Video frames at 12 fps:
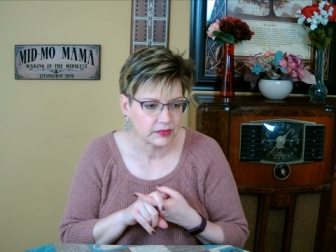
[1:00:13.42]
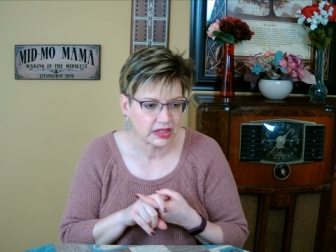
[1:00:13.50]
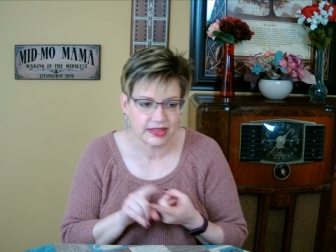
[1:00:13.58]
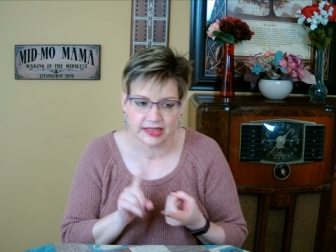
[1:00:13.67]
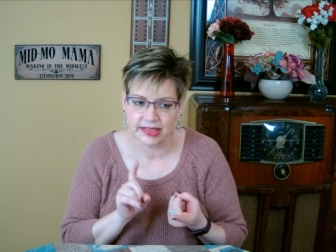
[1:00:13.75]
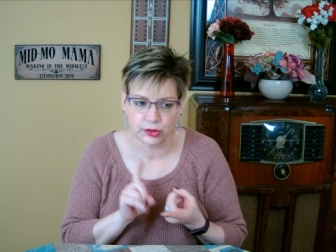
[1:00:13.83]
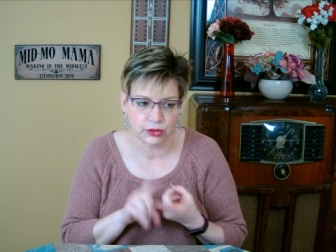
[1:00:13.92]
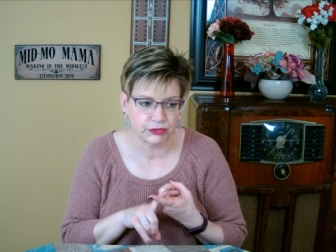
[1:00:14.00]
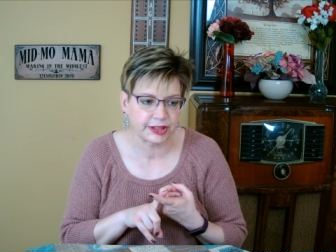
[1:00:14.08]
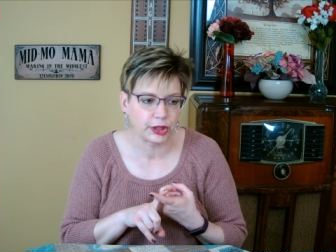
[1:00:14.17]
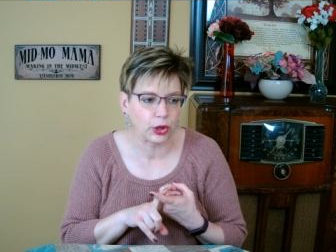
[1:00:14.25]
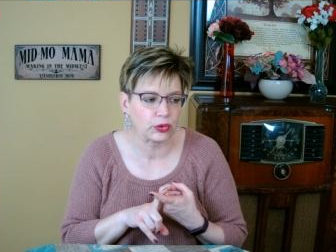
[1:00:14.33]
that I don't
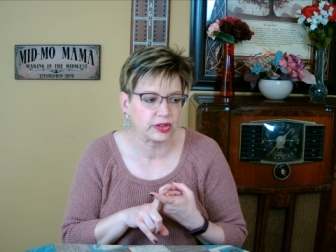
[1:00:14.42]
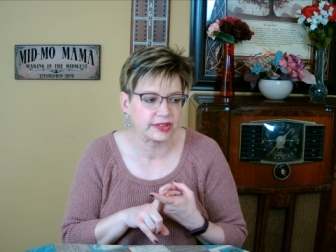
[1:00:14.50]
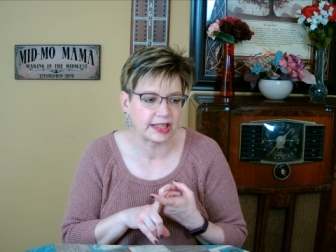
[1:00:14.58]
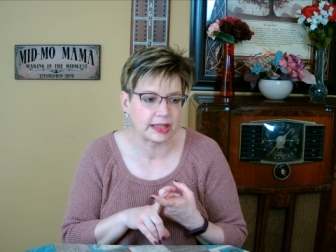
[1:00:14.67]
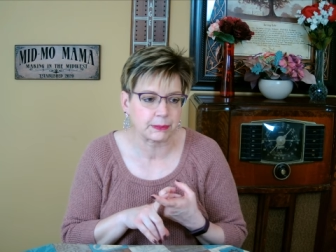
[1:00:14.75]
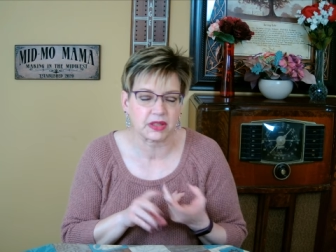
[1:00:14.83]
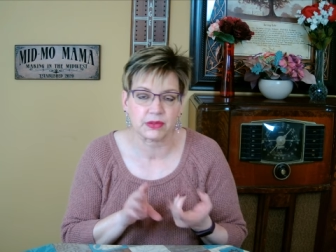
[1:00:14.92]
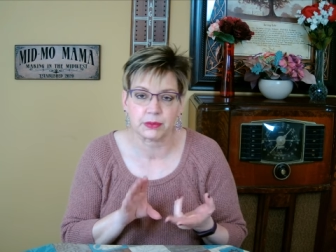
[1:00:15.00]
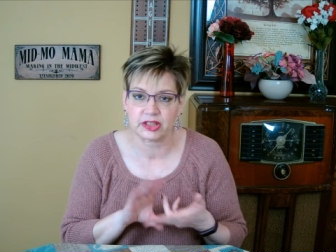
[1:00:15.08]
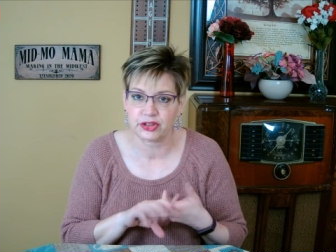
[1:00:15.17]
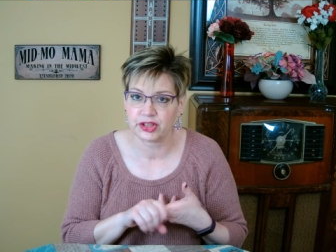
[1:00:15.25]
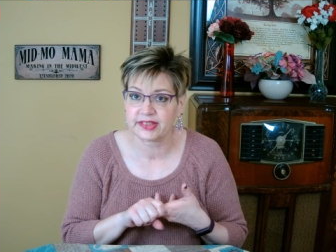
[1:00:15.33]
recall the name of,
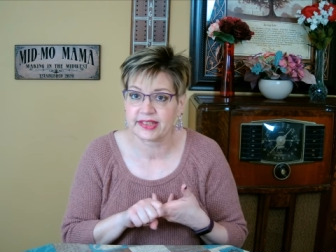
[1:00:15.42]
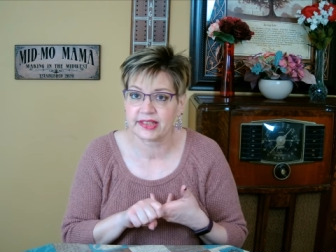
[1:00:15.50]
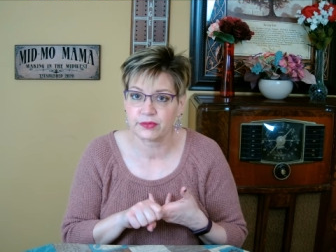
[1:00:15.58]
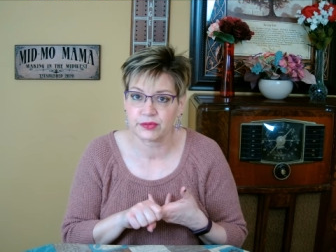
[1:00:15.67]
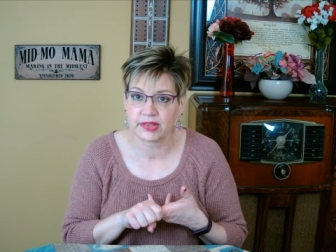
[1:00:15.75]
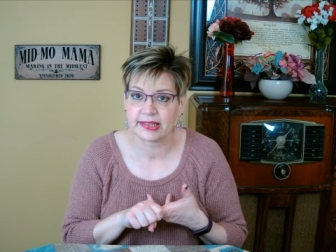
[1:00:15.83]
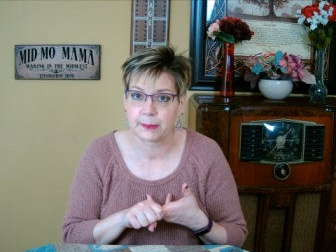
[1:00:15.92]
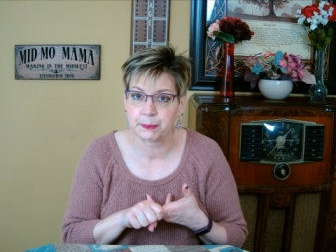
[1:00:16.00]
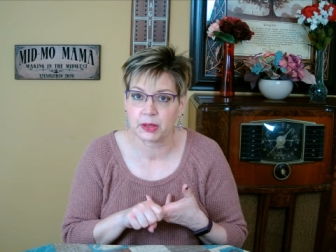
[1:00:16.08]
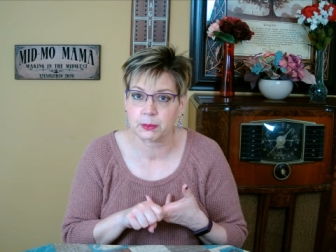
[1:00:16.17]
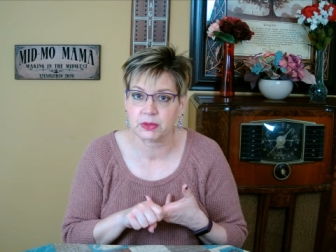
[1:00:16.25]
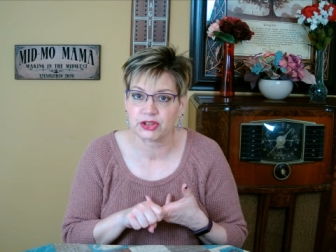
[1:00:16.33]
and she's getting ready to
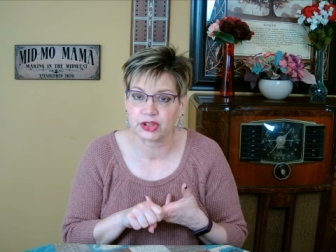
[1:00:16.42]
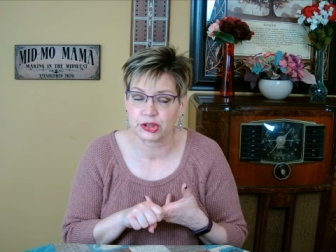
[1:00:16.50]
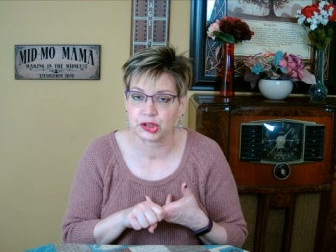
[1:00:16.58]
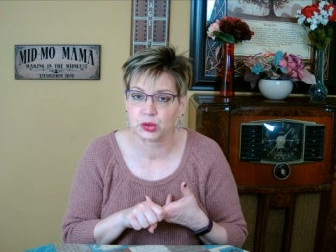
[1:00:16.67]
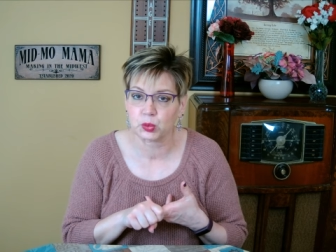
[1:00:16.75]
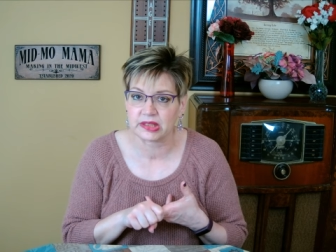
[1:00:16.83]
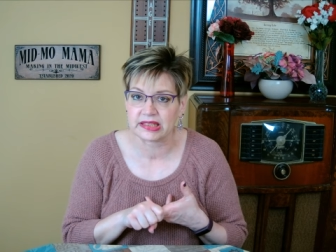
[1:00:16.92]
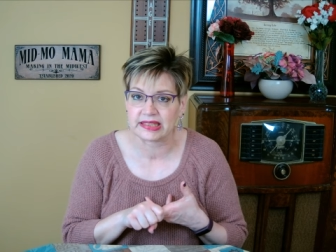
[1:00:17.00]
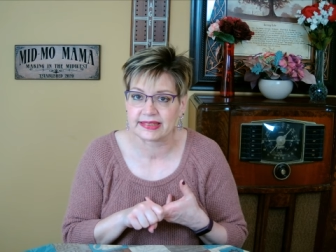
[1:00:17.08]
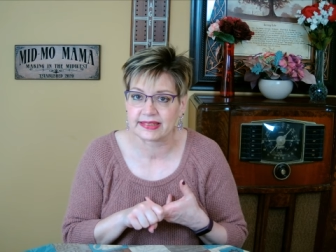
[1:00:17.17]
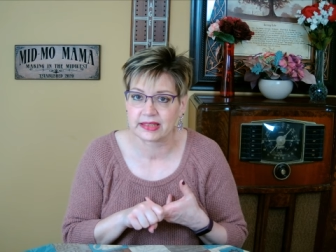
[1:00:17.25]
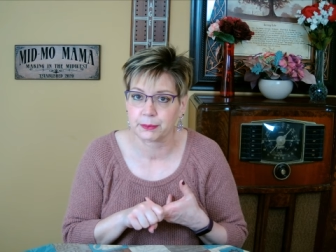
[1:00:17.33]
publish a new one this
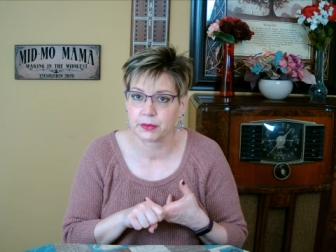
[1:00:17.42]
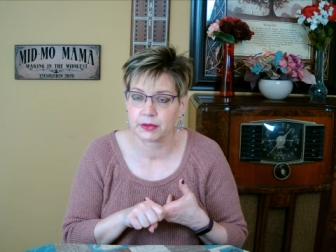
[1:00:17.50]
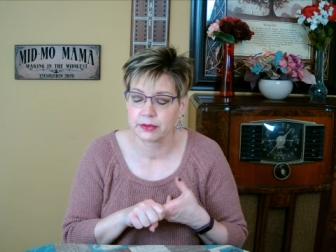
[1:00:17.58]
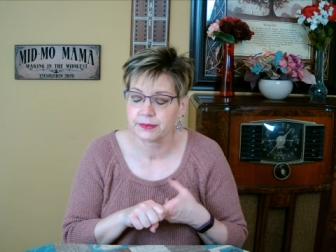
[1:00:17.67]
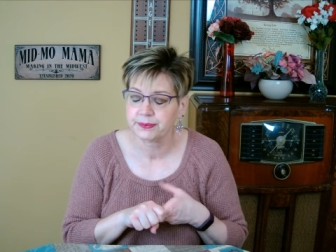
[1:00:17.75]
summer.